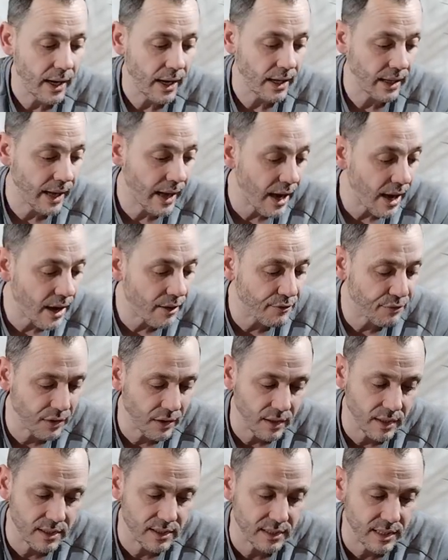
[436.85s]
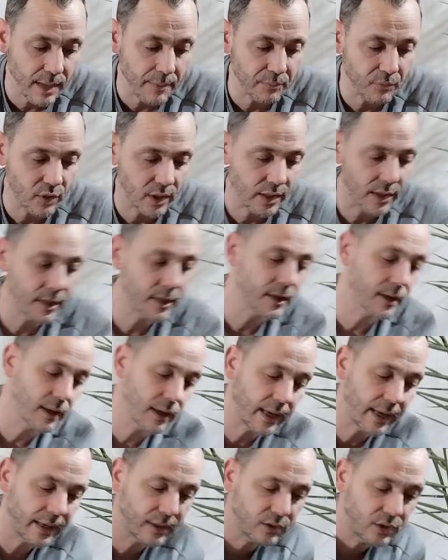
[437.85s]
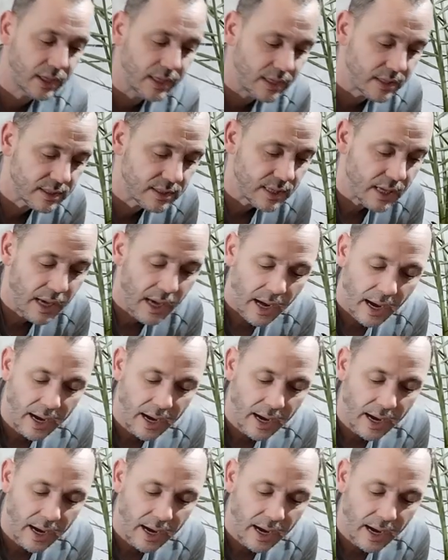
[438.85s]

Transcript: And I have here something like this.